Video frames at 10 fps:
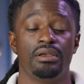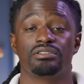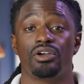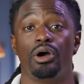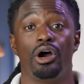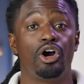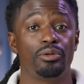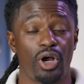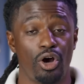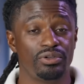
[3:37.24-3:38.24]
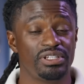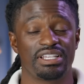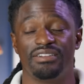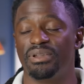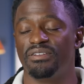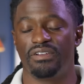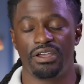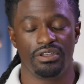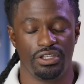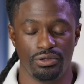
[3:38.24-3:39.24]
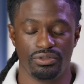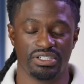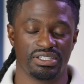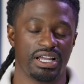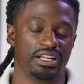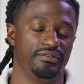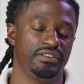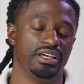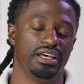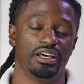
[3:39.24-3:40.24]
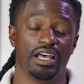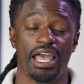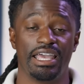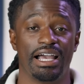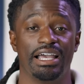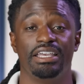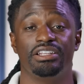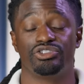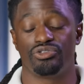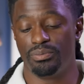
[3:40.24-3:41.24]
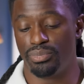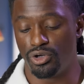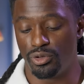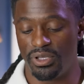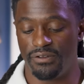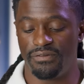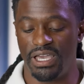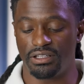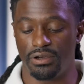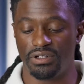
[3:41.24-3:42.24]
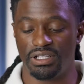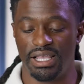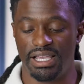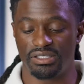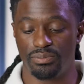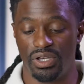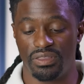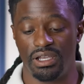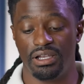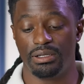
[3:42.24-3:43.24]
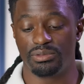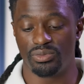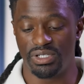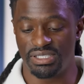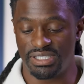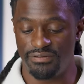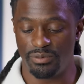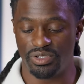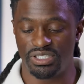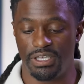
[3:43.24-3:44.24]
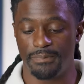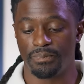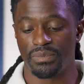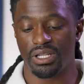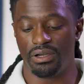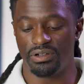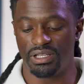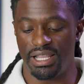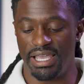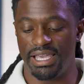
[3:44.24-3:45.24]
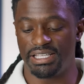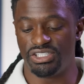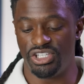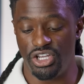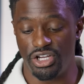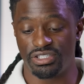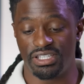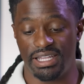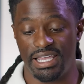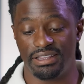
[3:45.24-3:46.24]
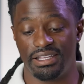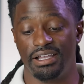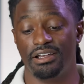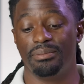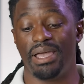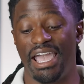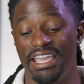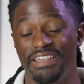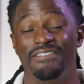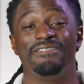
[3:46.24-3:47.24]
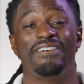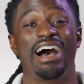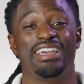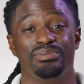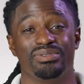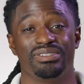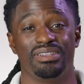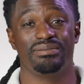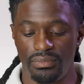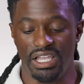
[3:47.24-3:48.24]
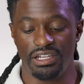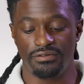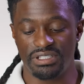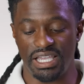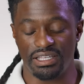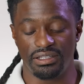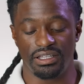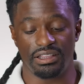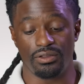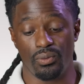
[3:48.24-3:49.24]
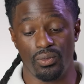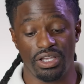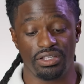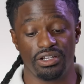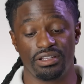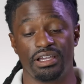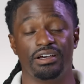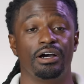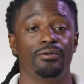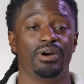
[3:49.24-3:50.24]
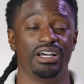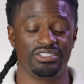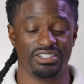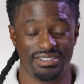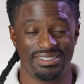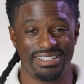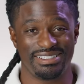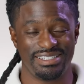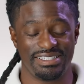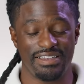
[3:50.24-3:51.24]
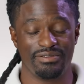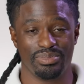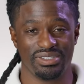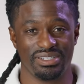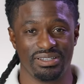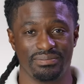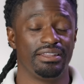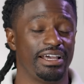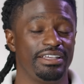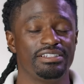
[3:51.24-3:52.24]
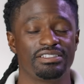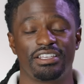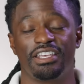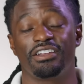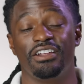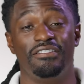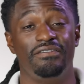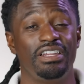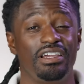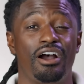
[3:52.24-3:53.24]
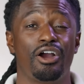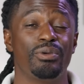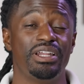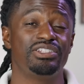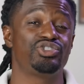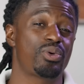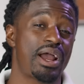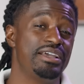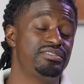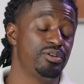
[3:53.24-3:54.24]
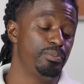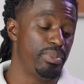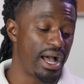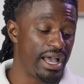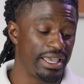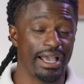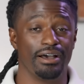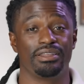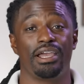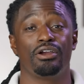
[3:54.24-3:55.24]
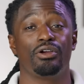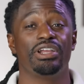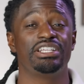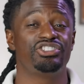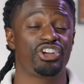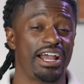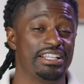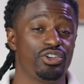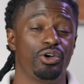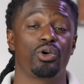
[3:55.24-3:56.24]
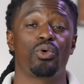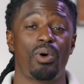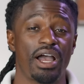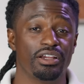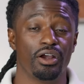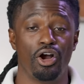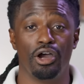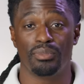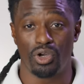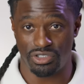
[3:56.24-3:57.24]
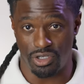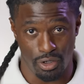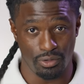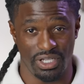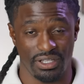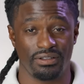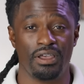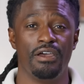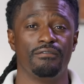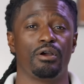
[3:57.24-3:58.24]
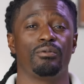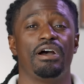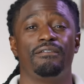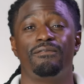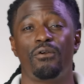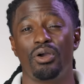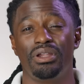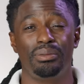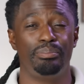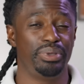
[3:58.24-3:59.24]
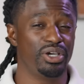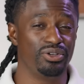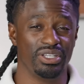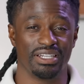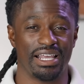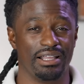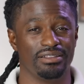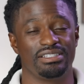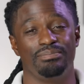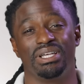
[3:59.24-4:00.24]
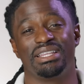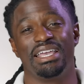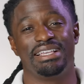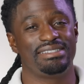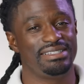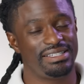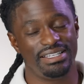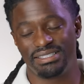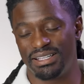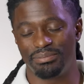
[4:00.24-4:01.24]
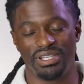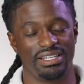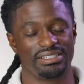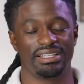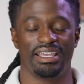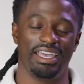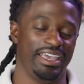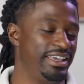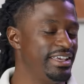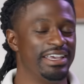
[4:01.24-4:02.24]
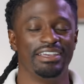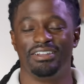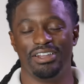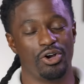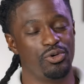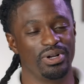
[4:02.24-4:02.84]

so ARM holdings have been very huge inside of the uh, AI industry boom. In fact, over the last month, they're up 27%. Over the last year to date, they're up 85%. And if we take a look at the one year, they're up 167%. Now here's the kicker, NVIDIA already tried to buy out, they already tried to acquire ARM's holding for around $40 billion, but the SEC stepped in and said, hey, no,